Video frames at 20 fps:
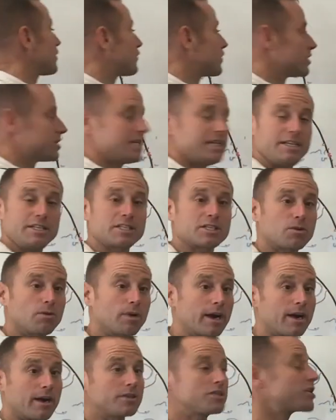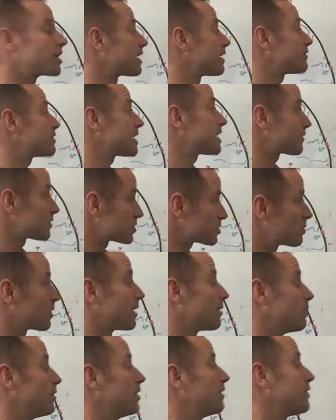for t squared, so you're gonna have to take the square
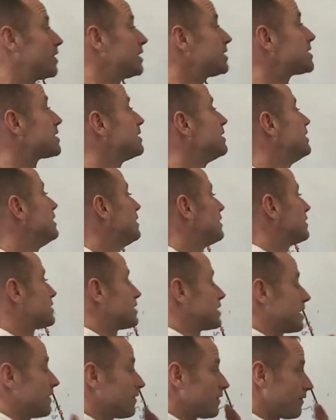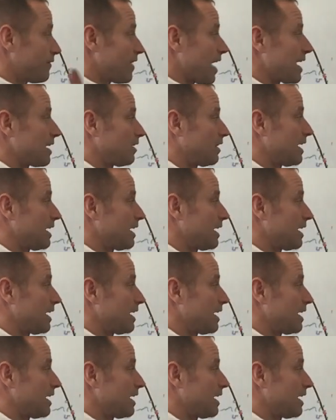root of it to get the final